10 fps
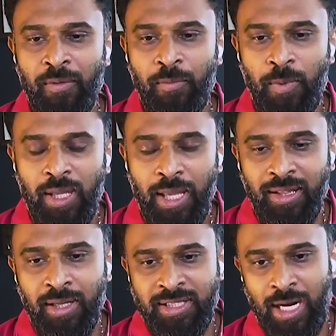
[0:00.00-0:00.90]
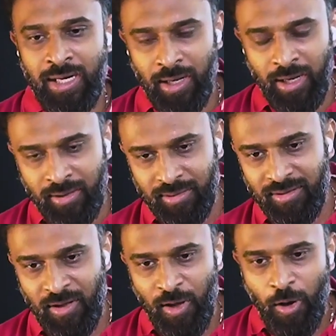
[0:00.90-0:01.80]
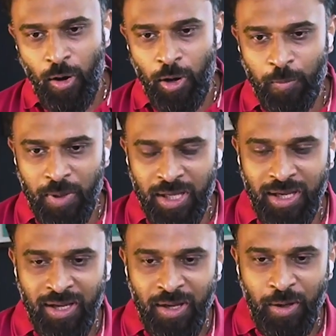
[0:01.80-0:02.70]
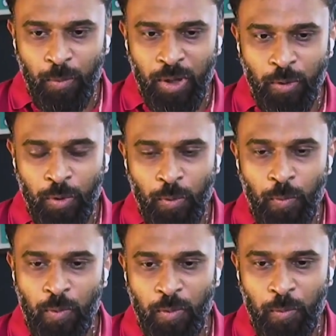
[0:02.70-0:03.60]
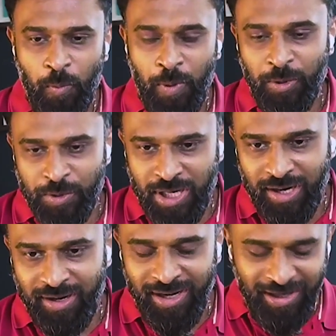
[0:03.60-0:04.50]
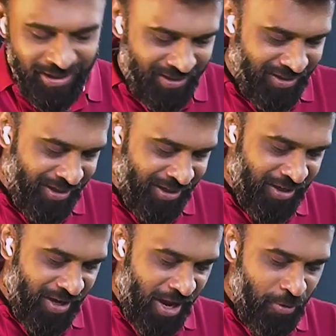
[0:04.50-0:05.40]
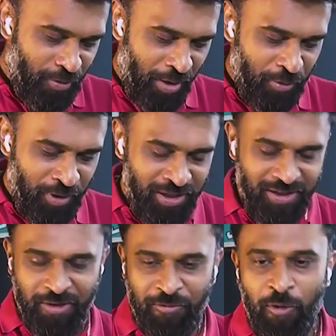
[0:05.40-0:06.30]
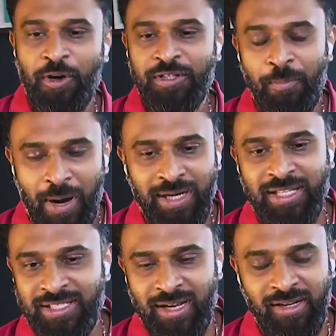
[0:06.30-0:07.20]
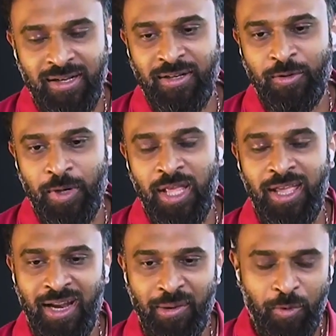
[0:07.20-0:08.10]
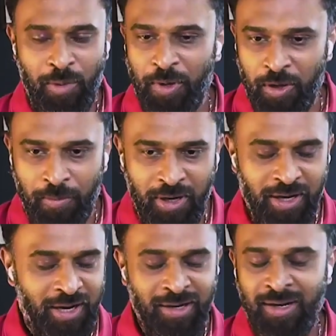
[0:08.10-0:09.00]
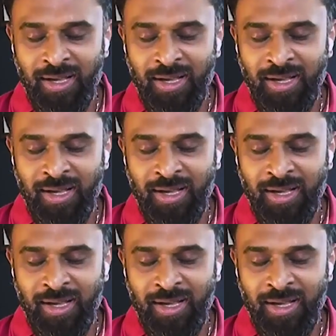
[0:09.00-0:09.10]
we either start late, or we don't know when to start, right? Like I'm going to focus on partner channel today, and I'm going to pick your brain and